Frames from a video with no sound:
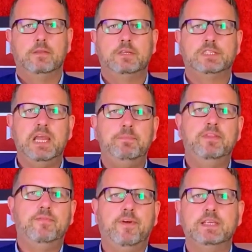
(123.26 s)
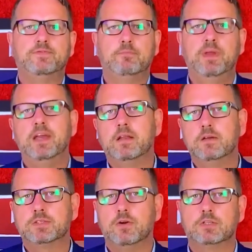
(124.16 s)
The slap in the face for
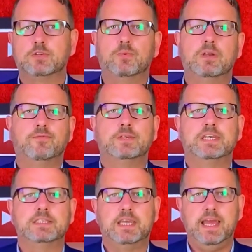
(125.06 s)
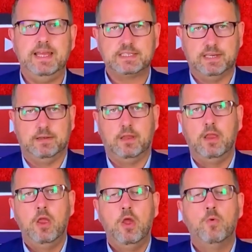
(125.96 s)
Merkel is also one for Saskia Esken,
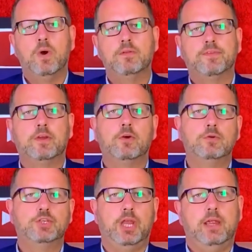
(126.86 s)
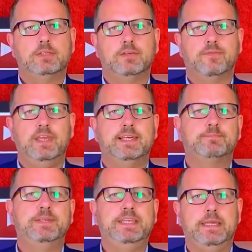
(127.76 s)
one of the co-chairs of the
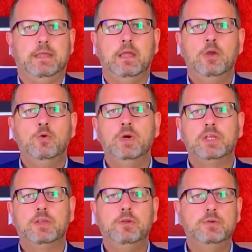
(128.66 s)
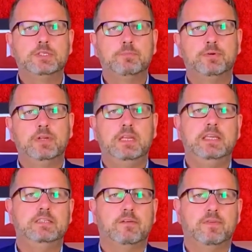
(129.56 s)
SPD, who had accused the
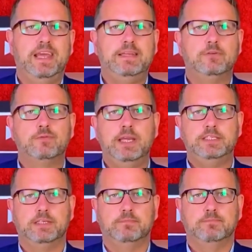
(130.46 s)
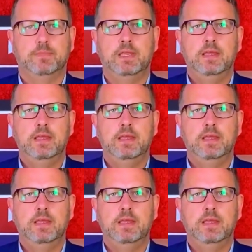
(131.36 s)
police of latent racism.